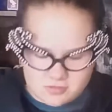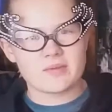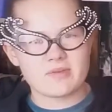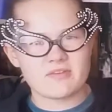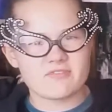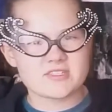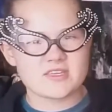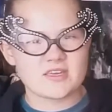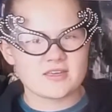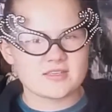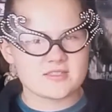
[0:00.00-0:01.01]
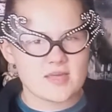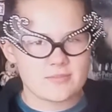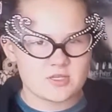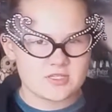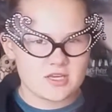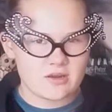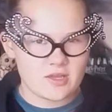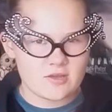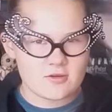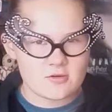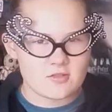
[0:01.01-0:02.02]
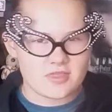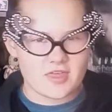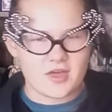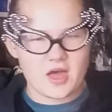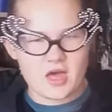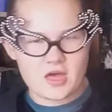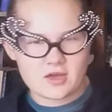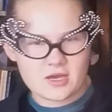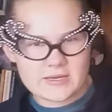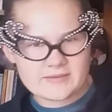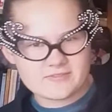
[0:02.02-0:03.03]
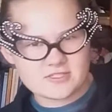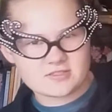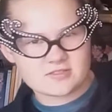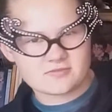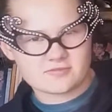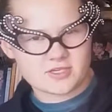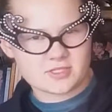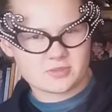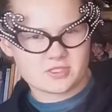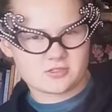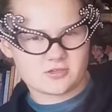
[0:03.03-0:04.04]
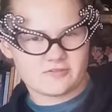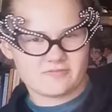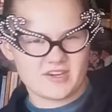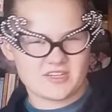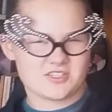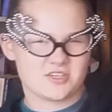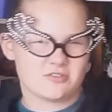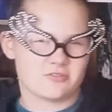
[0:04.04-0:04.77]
Maybe visit a cemetery or the archives in the French Ministry of Magic